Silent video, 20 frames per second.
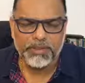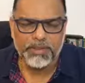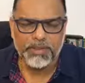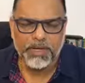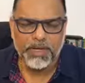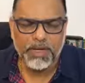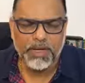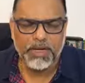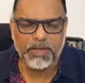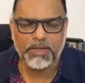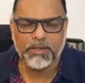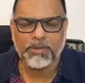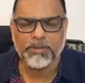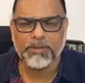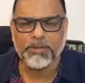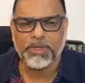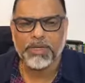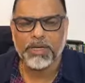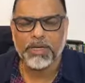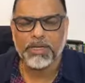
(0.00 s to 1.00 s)

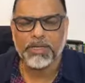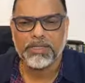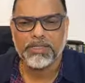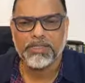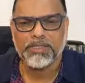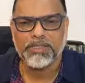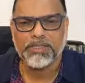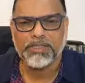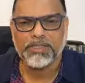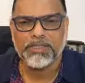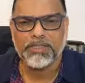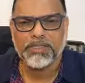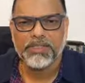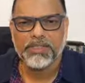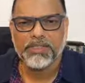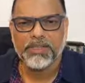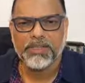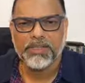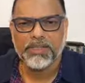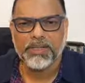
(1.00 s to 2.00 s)
Hallelujah.
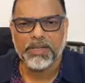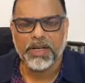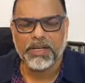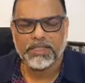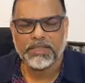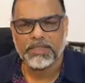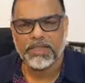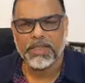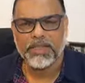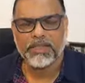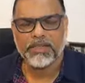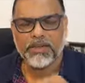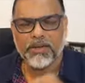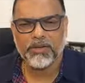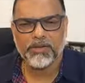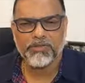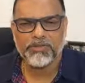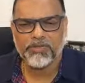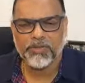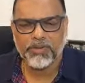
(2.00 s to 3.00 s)
I thank
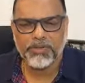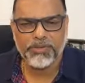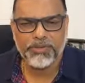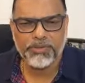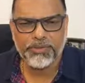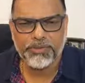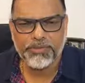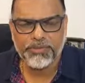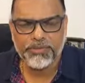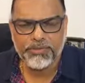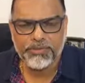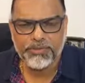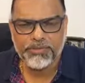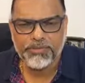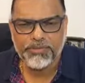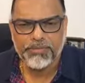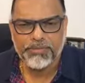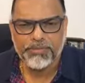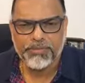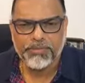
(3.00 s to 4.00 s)
God for you.
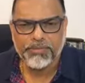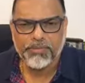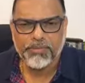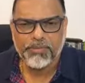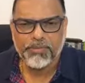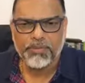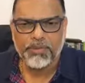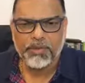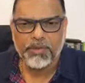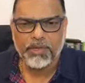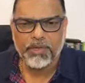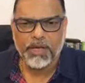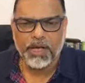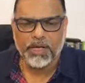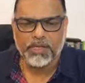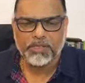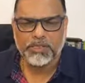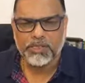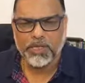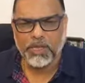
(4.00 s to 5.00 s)

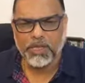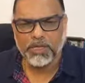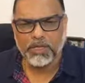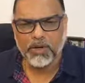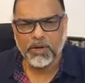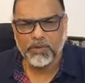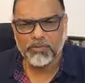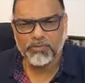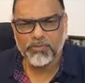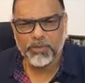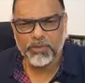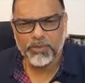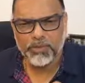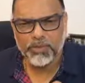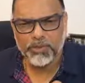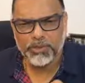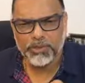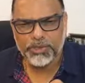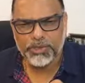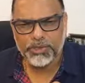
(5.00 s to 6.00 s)
I thank God for
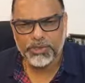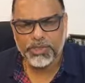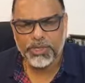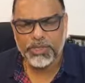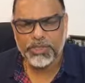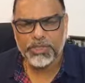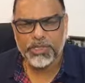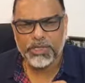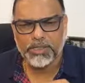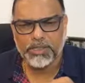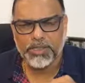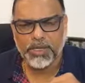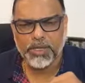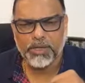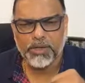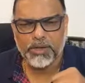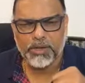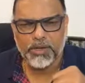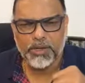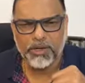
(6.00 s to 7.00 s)
your strength. I
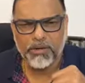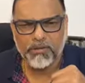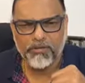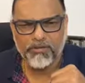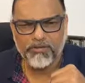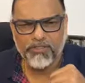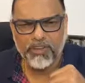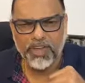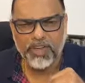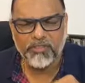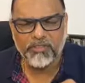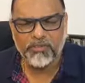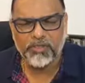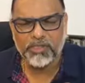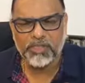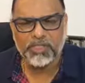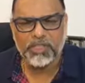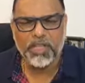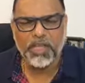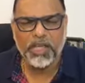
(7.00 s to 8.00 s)
thank God that your faith
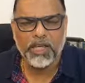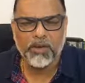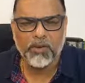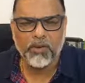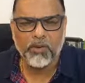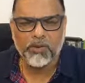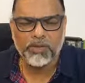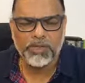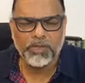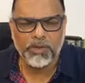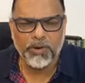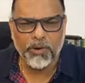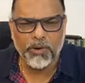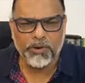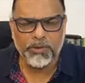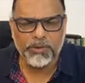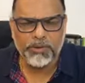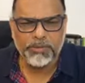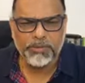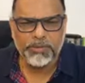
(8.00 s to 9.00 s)
is there holding
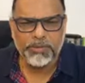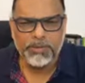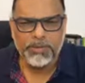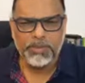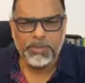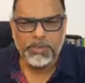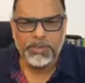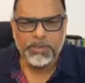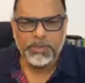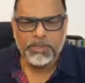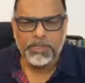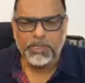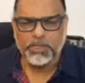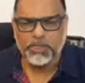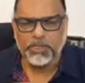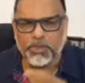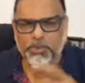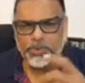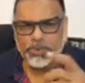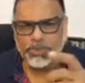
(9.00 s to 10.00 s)
on,
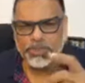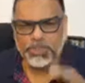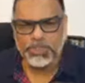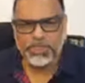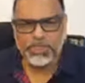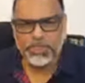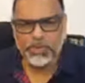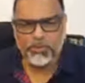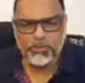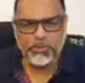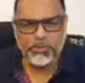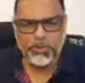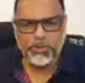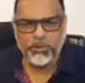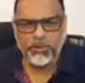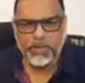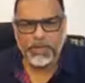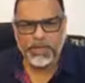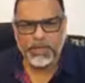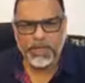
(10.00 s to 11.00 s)
that you will see your
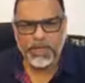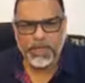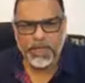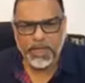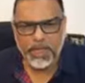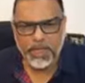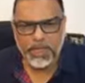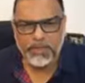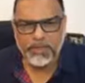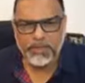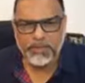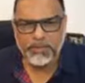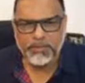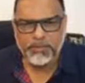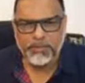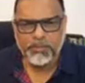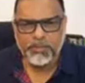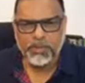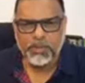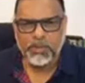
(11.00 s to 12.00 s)
miracle at hand.
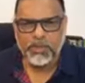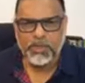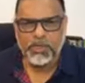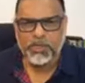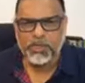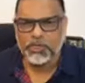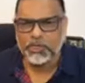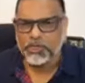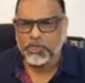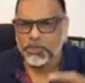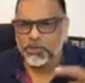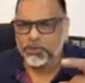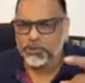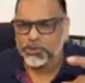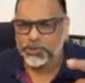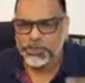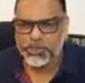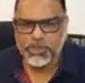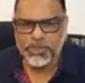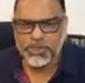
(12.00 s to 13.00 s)
In due
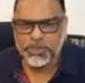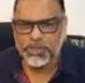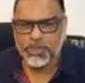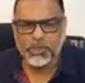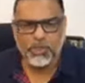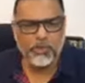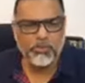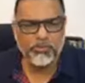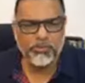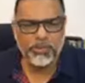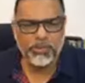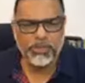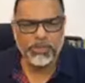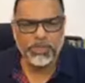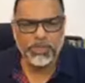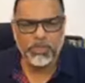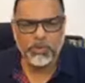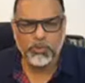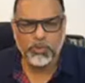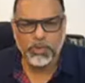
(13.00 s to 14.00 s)
season, your
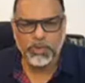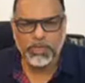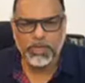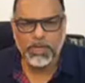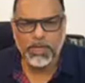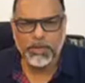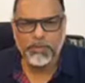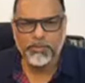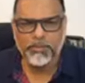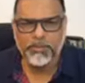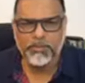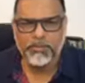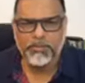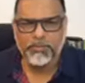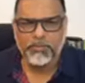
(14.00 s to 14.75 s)
miracle will come.